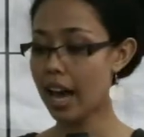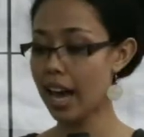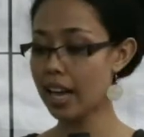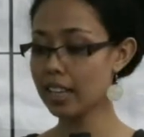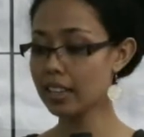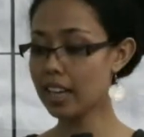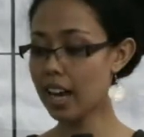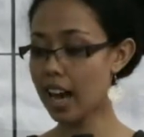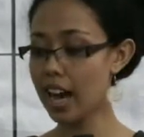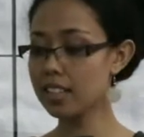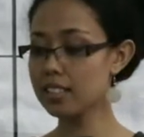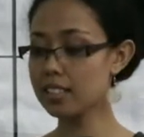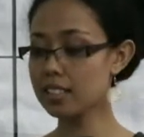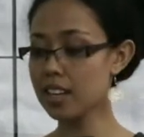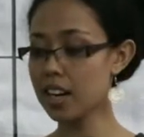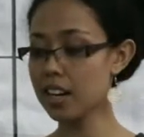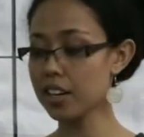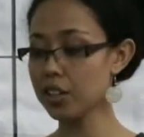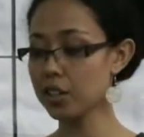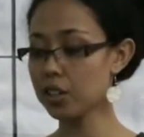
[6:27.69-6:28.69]
And the high
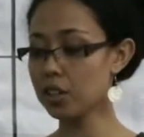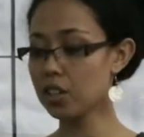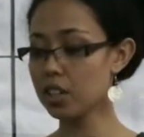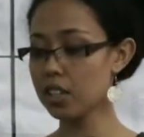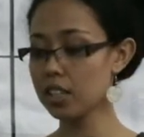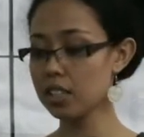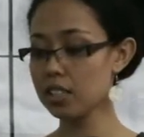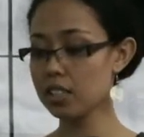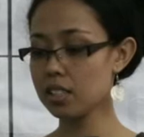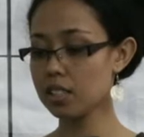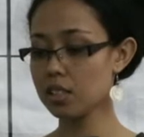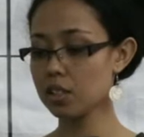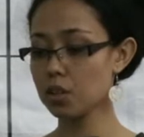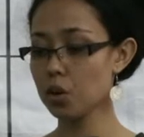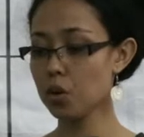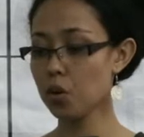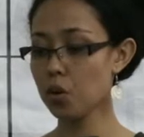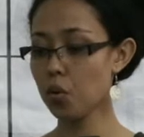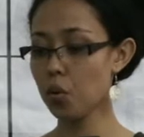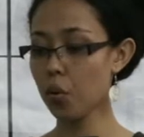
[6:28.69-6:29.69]
scenario is
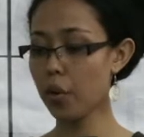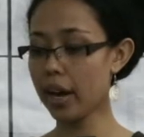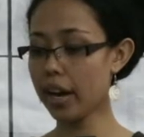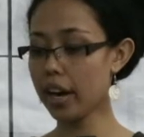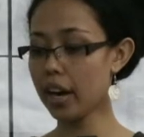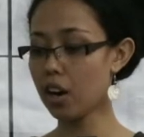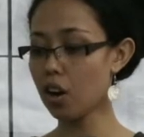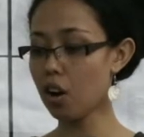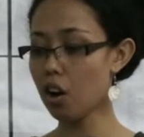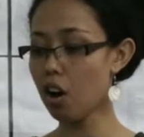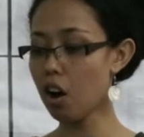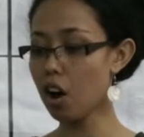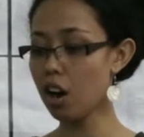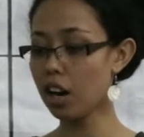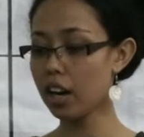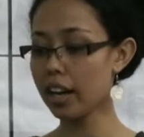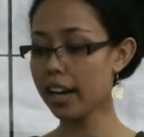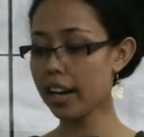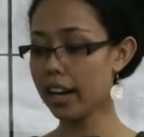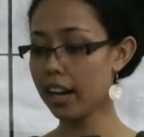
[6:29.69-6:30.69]
where
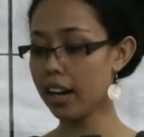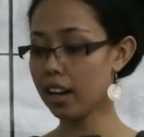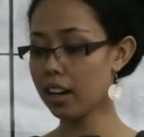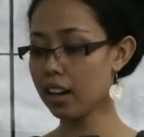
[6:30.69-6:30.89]
all,